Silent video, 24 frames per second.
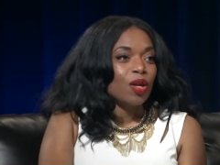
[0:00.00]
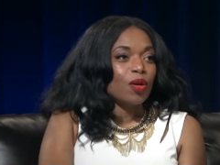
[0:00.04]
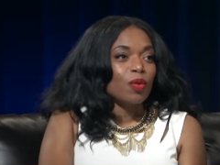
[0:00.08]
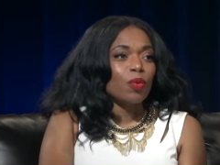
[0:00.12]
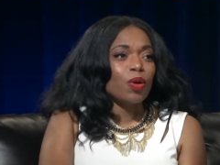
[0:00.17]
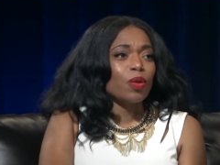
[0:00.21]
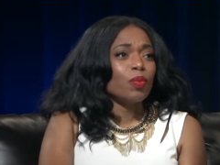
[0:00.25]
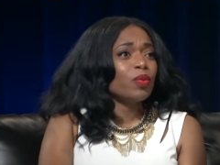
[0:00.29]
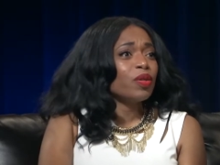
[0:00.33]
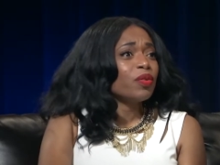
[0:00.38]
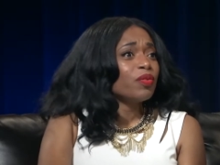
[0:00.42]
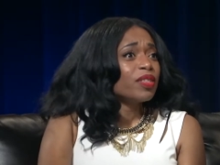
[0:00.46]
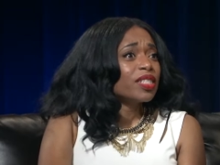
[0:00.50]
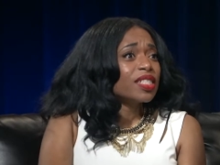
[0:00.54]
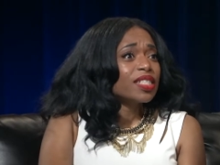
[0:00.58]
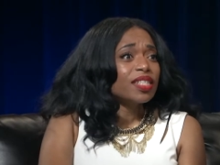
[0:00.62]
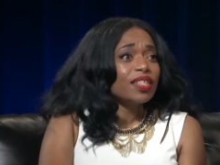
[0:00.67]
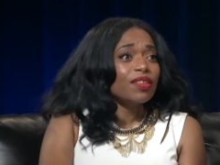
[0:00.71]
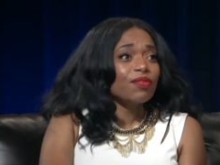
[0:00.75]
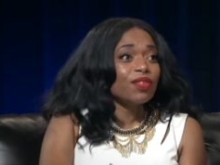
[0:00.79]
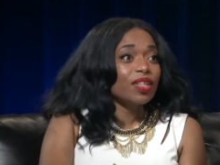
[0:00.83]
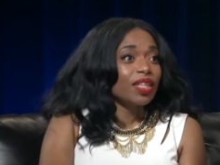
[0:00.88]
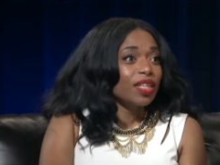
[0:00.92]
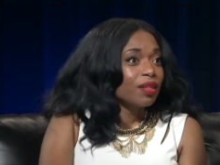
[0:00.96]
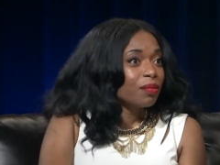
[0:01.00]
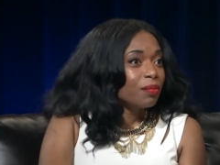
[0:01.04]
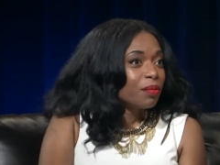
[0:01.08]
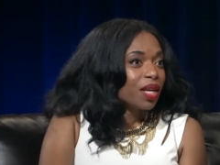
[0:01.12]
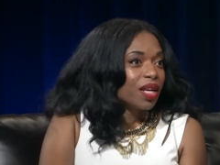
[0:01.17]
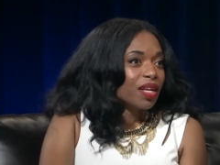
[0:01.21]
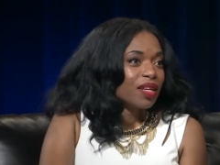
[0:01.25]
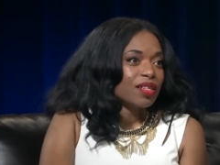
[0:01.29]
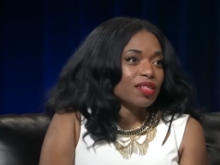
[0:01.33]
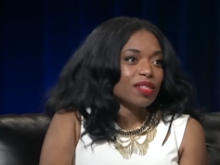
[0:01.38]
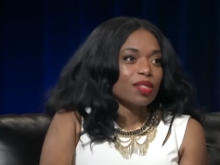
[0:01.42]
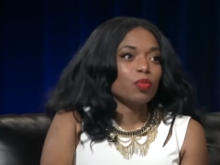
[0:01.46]
When we receive
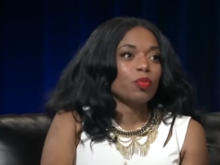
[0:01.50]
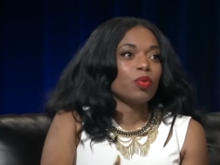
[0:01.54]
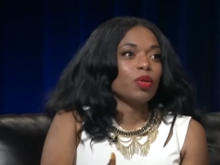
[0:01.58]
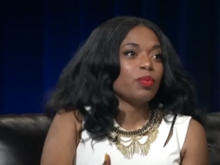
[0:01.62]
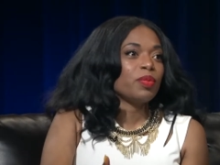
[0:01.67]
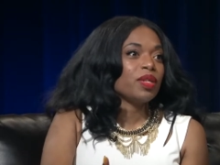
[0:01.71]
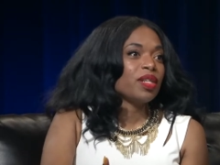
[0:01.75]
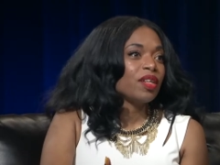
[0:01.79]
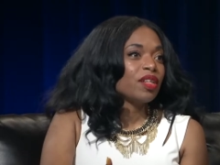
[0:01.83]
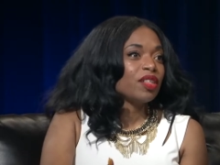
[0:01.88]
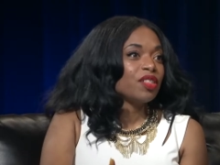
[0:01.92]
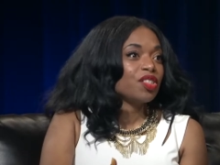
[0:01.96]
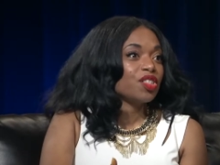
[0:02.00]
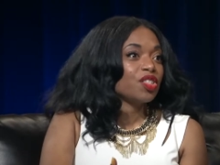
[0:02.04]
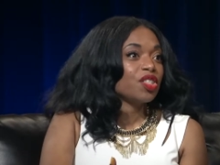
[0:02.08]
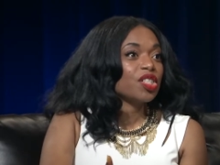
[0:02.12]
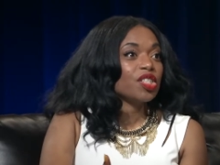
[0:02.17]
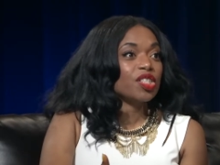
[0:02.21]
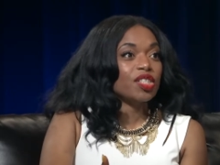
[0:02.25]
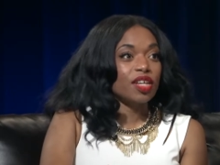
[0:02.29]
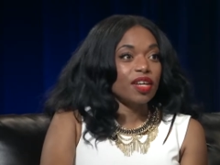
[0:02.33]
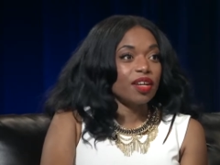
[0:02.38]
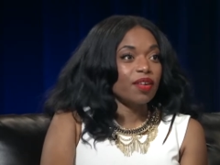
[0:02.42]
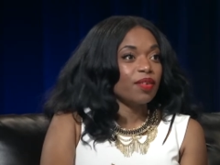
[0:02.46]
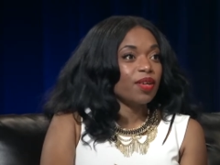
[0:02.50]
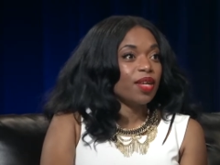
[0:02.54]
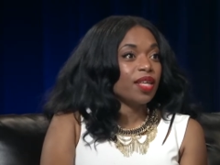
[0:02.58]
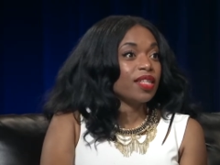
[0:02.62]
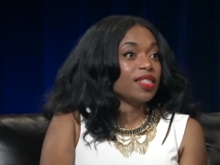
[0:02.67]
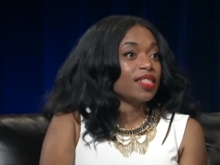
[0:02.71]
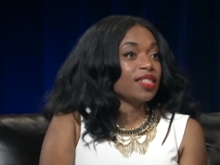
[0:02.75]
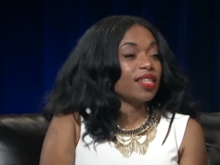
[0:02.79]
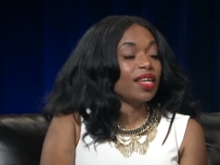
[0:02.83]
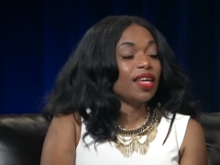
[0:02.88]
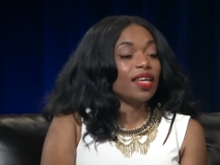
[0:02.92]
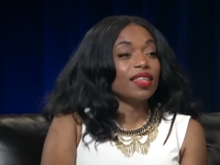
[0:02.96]
emails and women are just
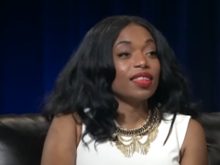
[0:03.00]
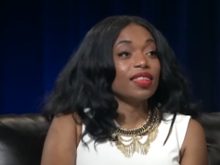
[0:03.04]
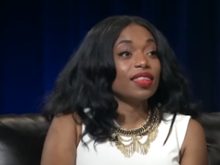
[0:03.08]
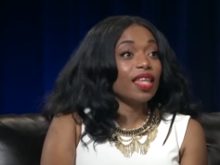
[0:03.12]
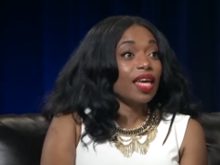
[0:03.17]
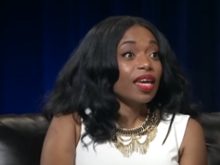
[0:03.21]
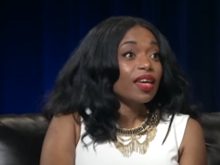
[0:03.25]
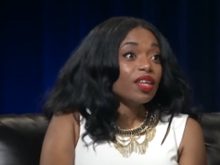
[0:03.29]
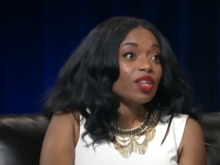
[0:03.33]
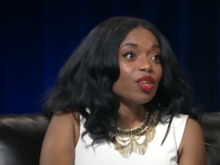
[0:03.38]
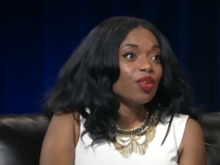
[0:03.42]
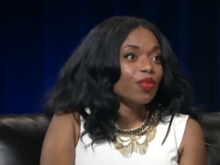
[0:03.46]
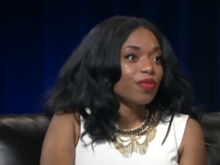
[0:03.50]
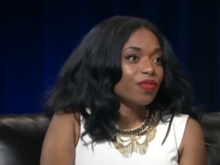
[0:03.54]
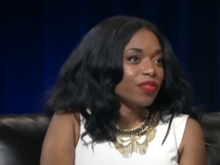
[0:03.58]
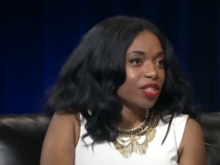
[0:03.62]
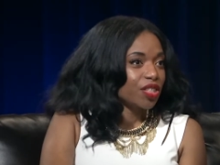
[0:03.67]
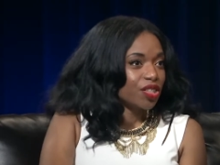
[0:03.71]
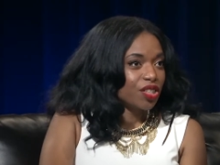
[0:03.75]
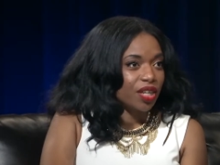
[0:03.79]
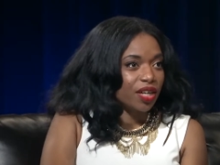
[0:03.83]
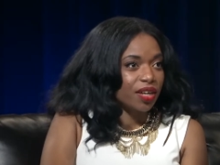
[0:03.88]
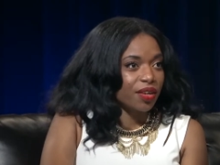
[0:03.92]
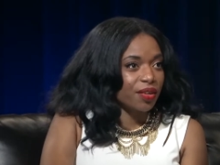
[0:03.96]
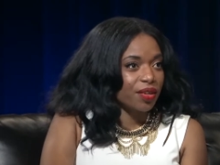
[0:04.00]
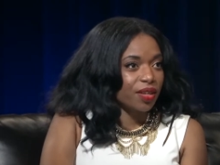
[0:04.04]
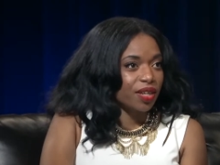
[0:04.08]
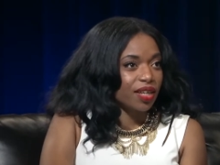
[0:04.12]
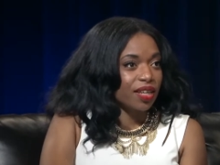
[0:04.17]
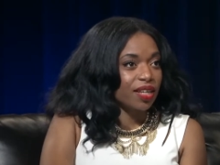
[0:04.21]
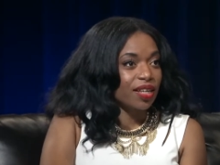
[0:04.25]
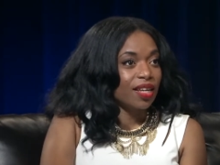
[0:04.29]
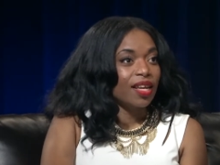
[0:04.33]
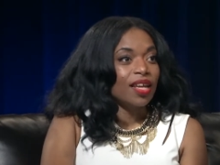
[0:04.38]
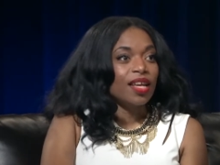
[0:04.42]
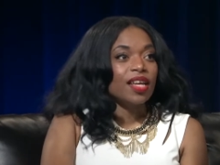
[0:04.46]
sharing, saying, thank you for
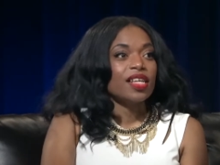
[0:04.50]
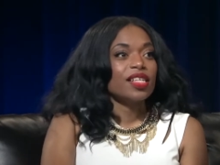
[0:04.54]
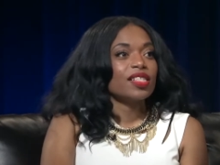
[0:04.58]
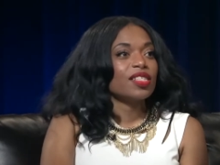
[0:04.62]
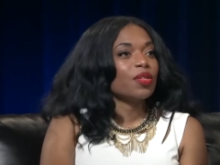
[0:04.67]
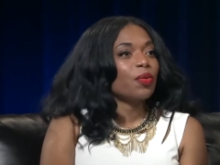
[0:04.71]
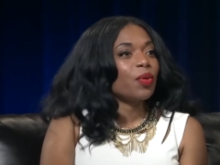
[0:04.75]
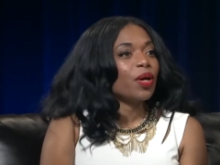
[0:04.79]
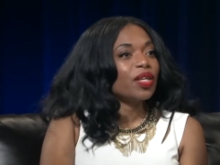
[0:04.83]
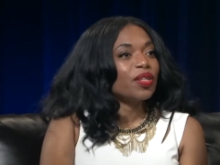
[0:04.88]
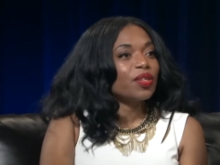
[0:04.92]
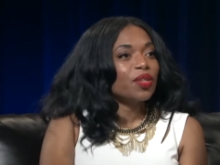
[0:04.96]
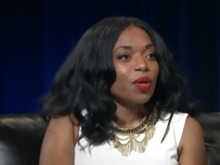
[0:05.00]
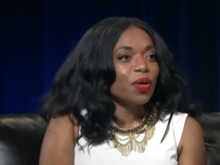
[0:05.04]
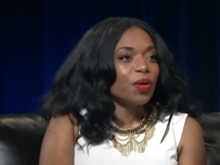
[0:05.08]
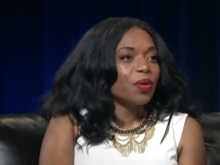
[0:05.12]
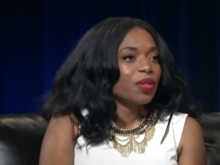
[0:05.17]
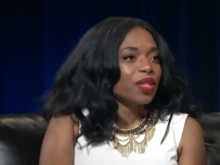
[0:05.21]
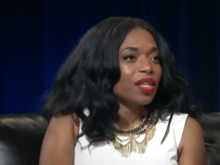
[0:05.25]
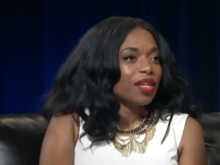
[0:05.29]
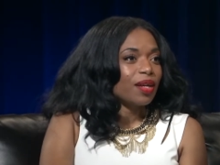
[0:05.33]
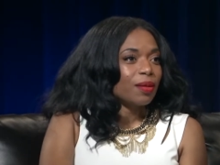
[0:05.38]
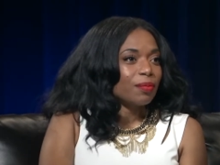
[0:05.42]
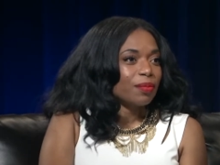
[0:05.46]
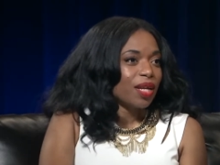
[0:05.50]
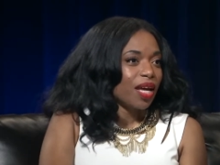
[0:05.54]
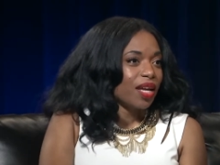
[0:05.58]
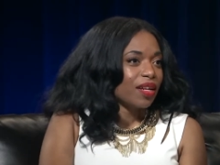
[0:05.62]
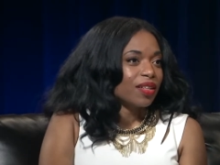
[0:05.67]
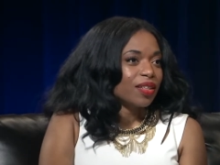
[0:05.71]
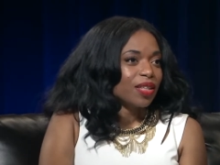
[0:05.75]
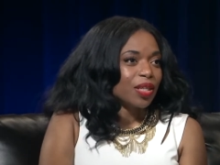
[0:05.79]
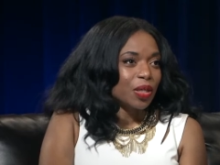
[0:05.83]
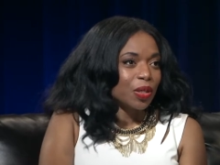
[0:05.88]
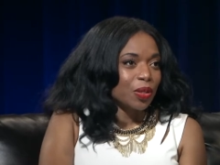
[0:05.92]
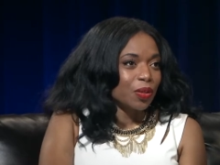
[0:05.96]
sharing, so I know that I'm not
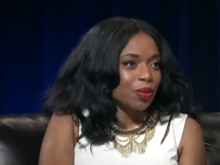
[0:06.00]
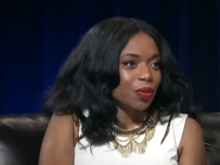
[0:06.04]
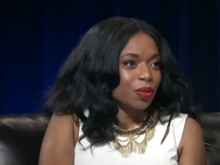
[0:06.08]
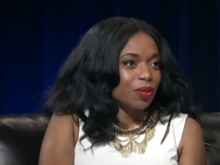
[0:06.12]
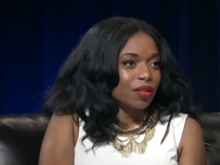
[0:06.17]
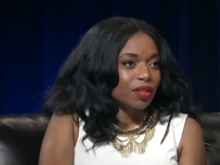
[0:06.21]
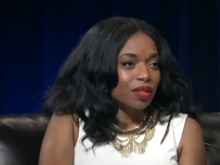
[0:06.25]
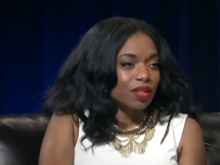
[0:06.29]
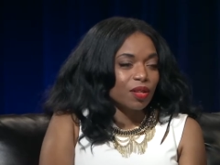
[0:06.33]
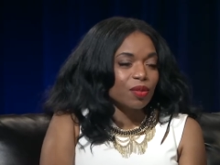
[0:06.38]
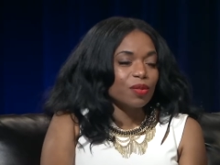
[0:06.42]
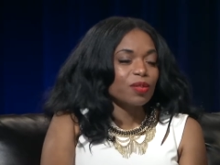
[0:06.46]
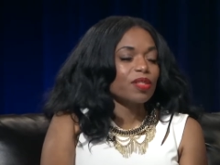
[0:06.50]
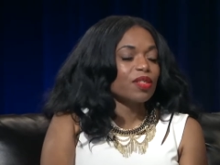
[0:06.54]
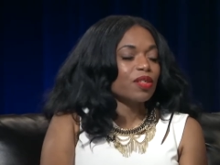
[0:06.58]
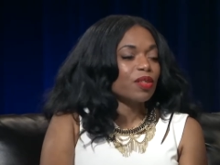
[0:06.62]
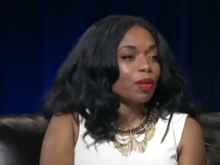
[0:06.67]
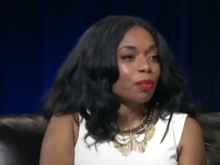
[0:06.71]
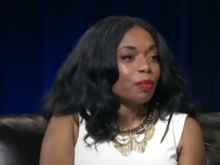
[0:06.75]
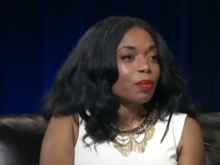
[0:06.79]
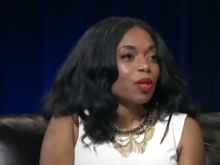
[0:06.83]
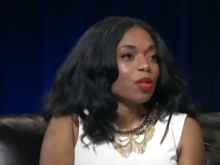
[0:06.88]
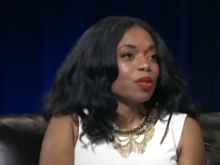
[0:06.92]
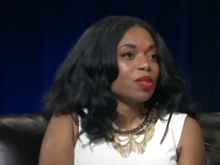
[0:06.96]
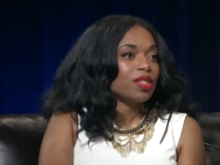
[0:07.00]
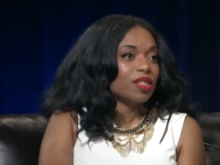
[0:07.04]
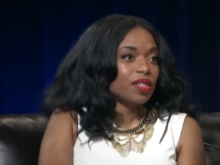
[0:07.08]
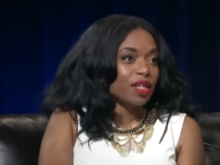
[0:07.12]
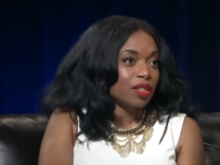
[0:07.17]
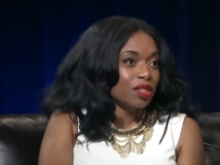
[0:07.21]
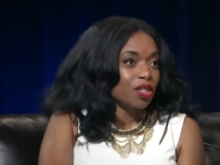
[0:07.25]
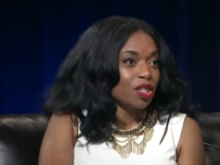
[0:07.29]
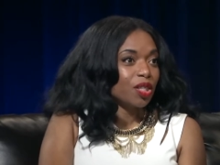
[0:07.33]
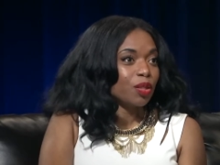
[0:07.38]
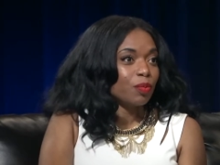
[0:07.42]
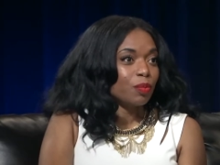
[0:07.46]
alone. Those are the most
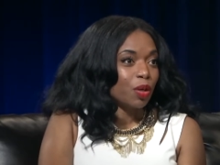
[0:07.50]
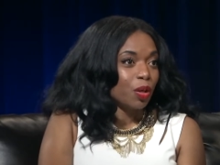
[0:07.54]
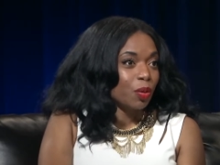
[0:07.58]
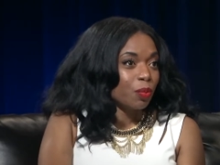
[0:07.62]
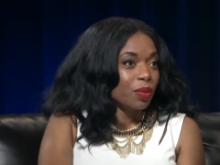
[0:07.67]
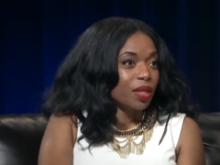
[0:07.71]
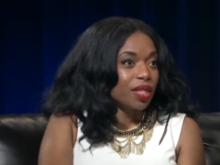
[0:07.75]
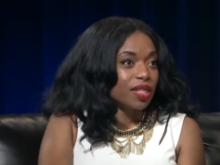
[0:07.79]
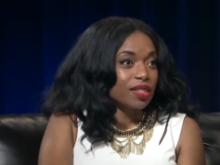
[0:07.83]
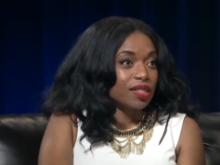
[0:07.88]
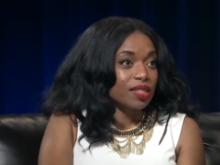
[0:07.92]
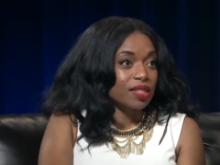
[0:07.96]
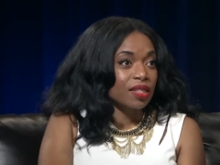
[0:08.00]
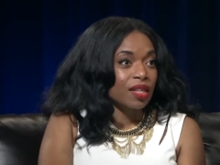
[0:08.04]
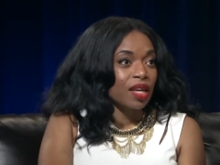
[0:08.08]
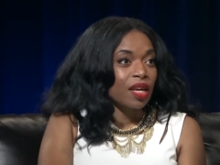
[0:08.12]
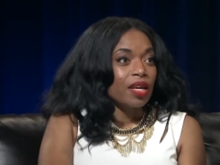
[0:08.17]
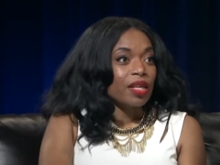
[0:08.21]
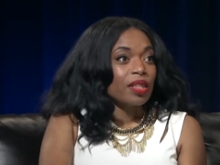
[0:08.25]
touching moments.